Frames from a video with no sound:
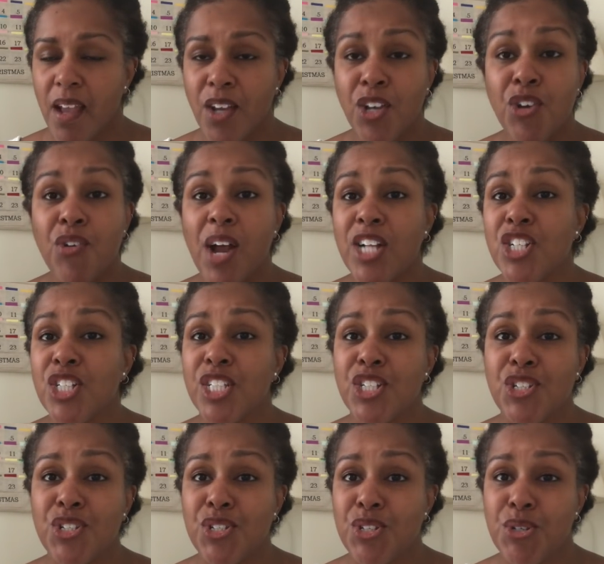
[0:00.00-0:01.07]

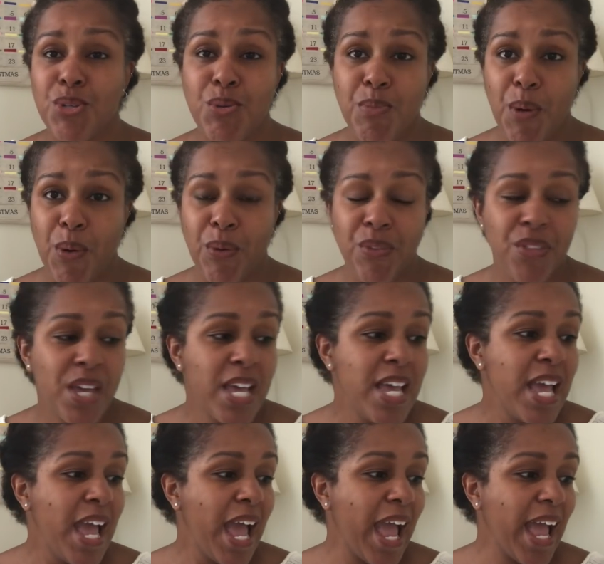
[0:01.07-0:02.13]
Congratulations to you both.
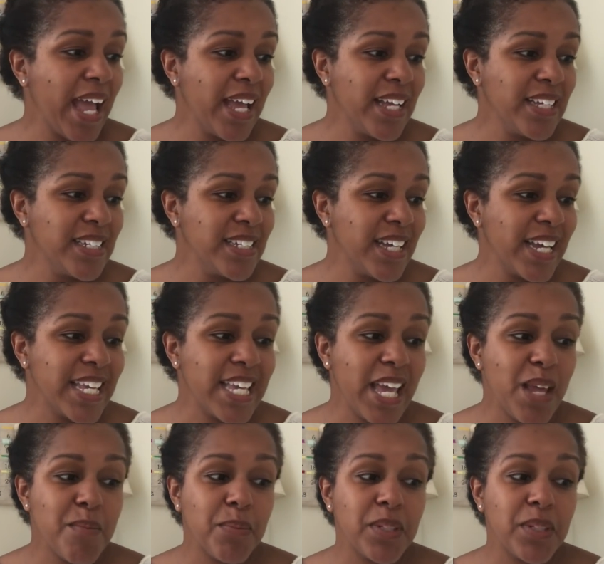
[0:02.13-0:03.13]
And again,